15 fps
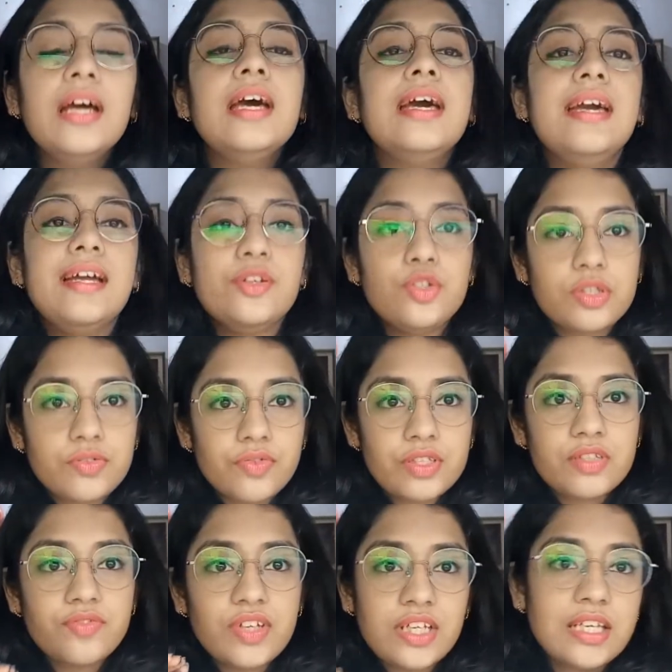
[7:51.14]
It just
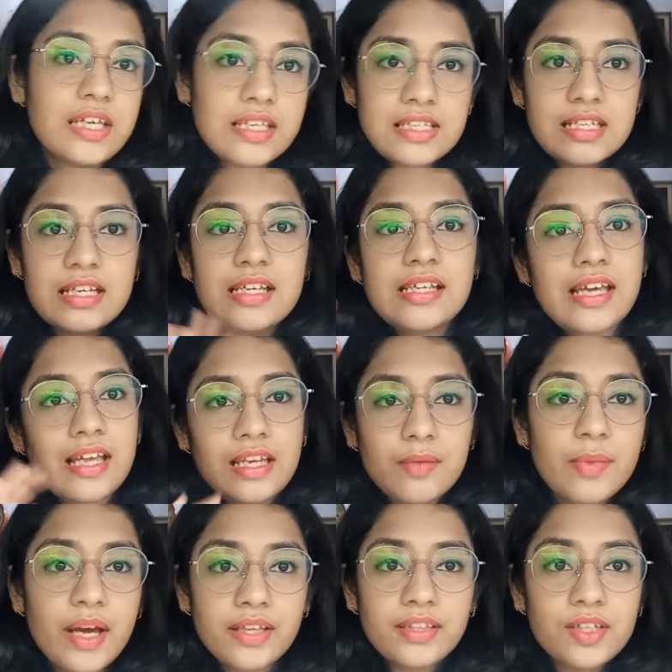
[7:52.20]
fits very easily in any
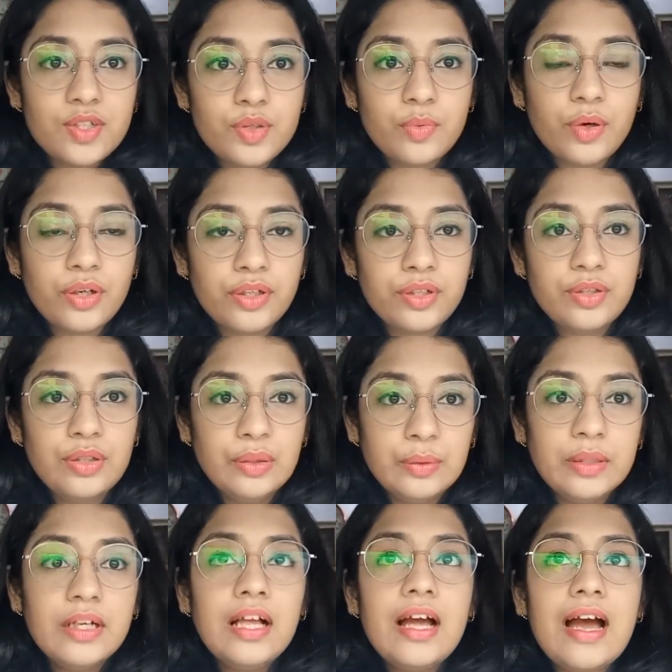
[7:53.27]
bag that you want it
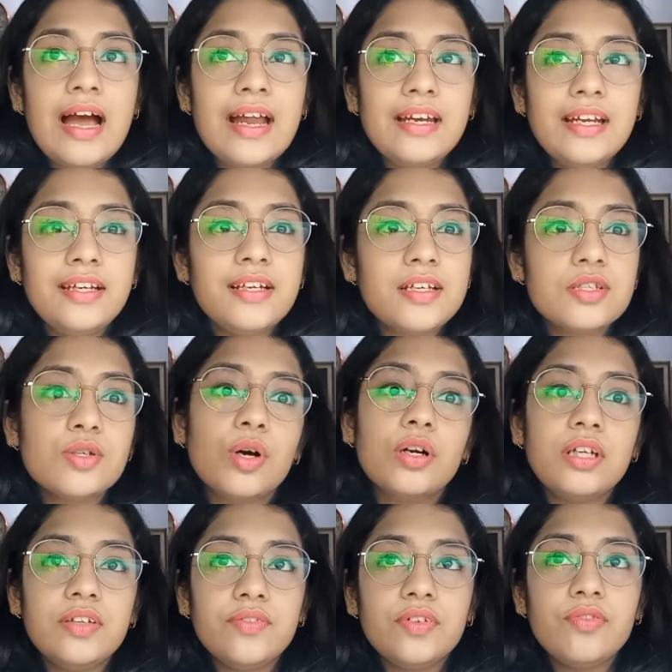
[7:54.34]
to, and it does
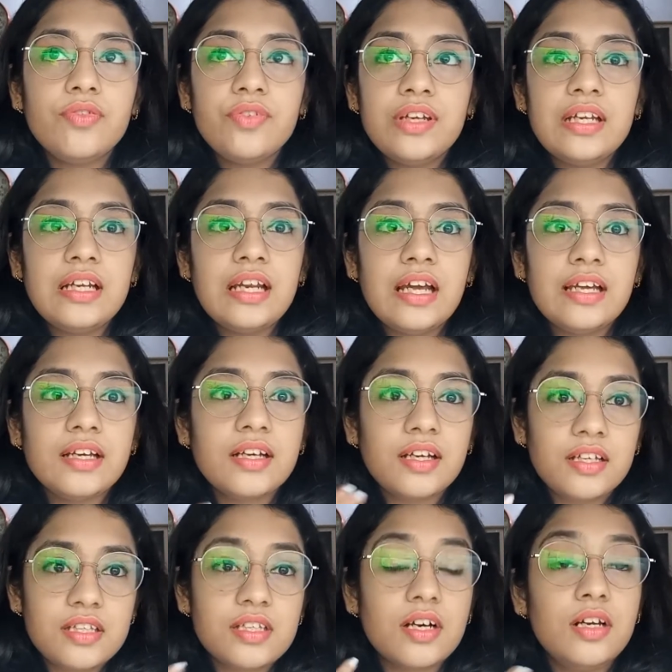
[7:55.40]
not even feel like
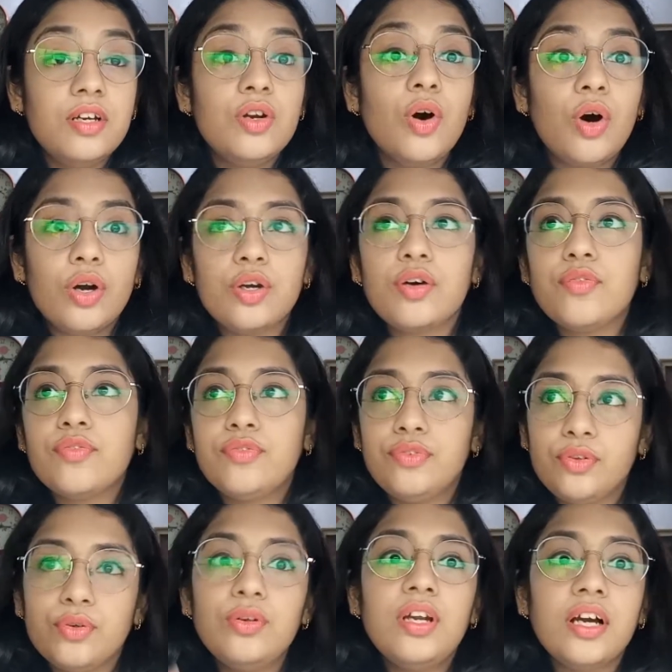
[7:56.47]
it's a lot of, you
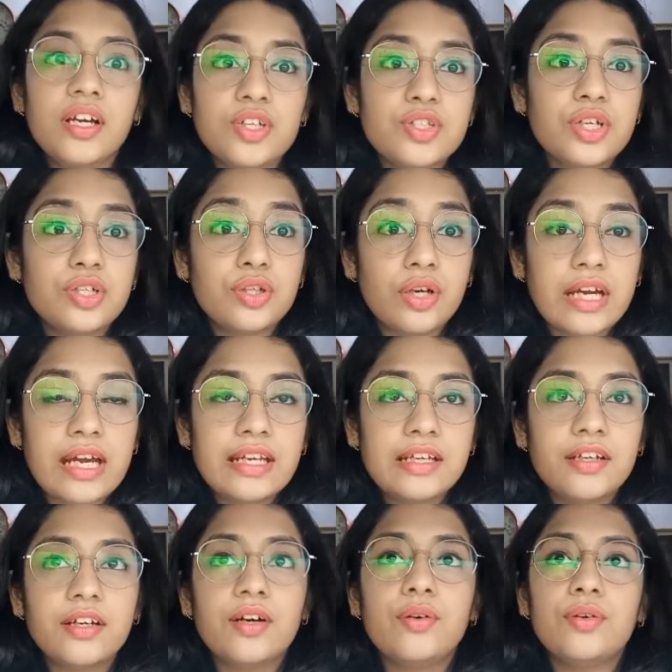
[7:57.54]
know, luggage that you're carrying
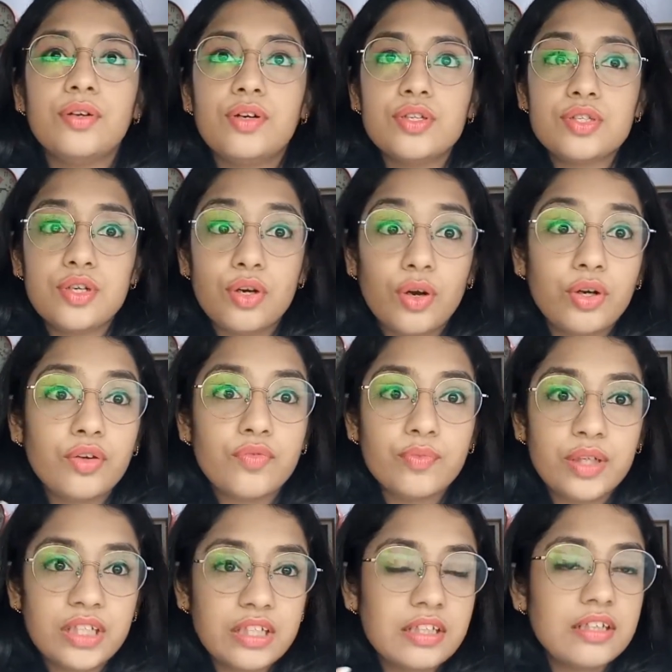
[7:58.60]
around, or it's a lot of
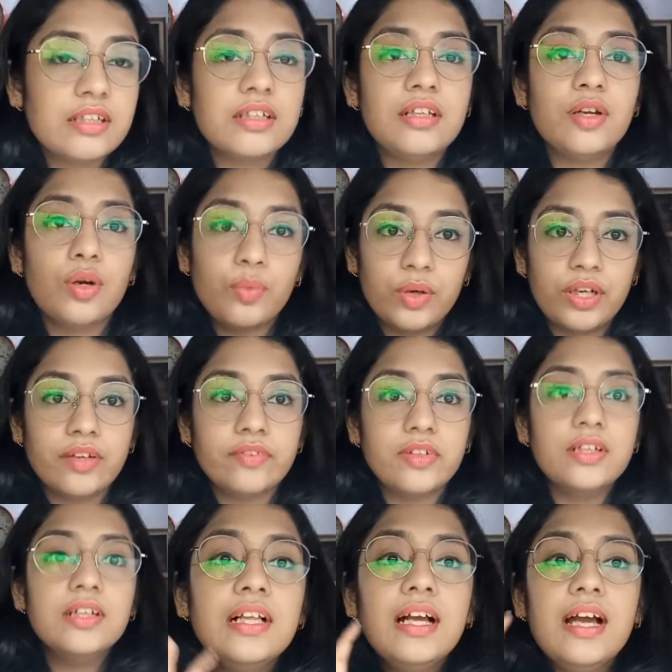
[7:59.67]
material or whatever.
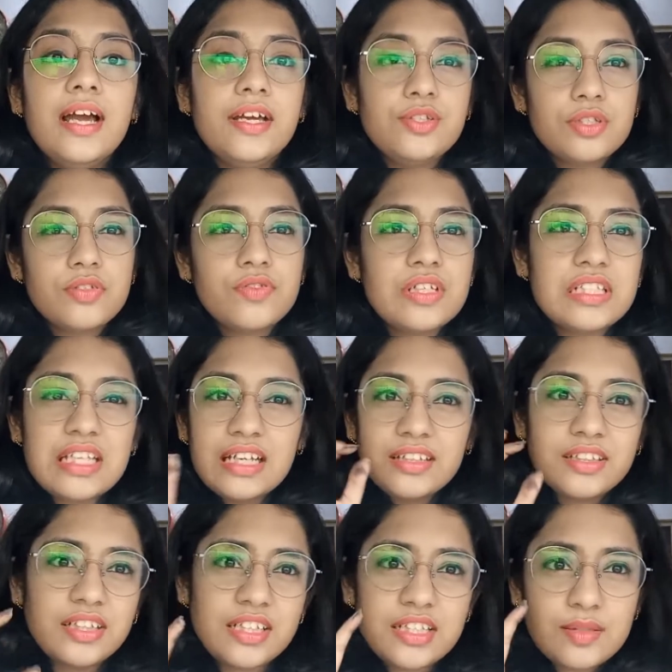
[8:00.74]
It just feels like
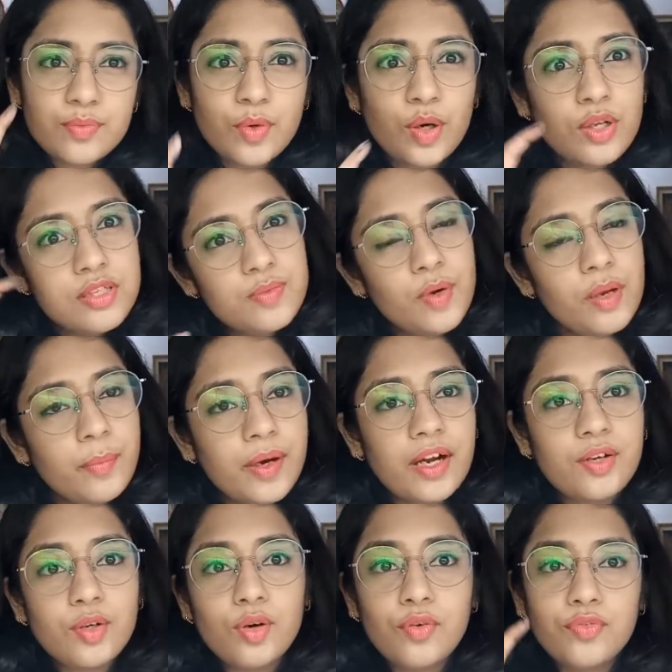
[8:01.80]
really small
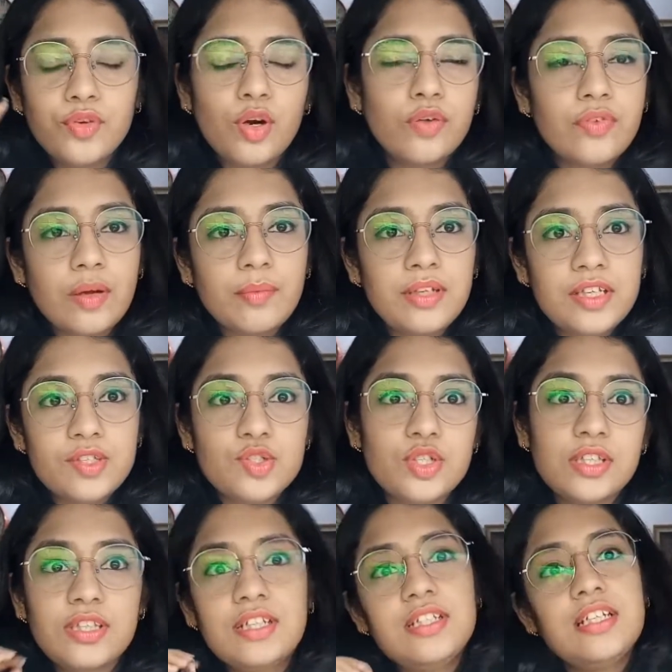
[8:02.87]
part of your family history
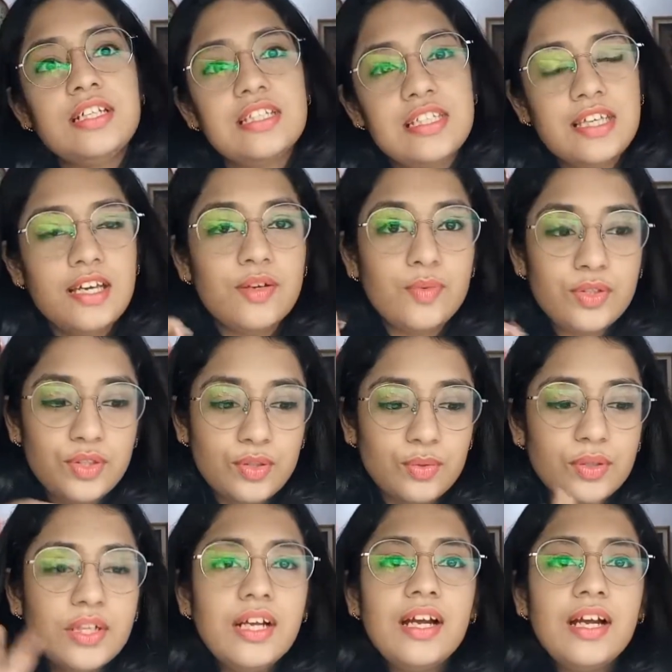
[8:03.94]
that it's there with you.